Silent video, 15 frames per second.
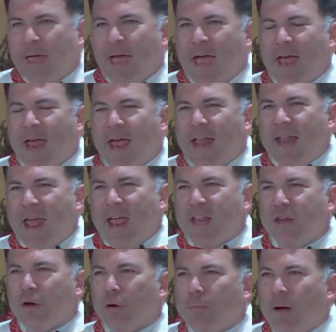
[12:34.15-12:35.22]
and
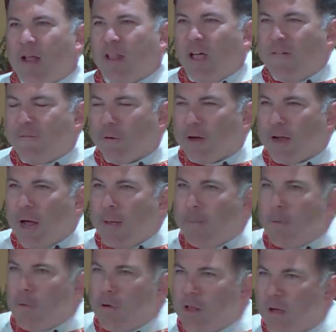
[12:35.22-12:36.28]
you're my lover and I'm
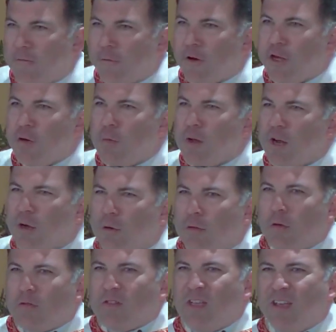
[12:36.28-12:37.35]
your lover and you want to do
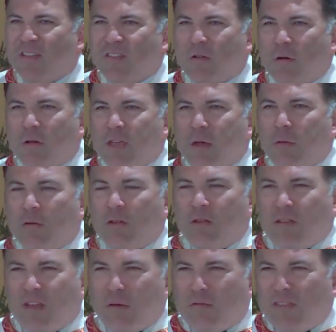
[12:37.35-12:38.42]
those nice little
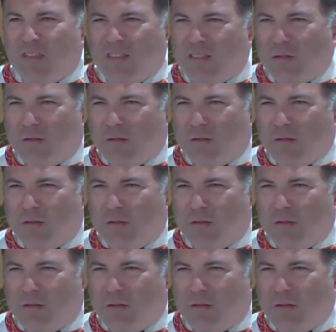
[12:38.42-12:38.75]
cutesy